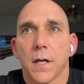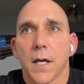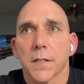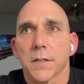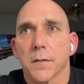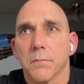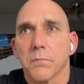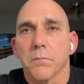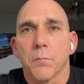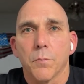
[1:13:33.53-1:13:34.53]
I said,
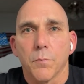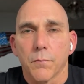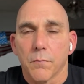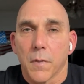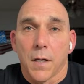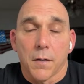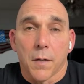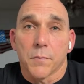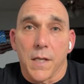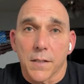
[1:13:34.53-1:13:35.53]

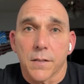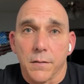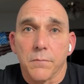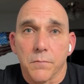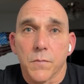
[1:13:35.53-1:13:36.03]
I'm guessing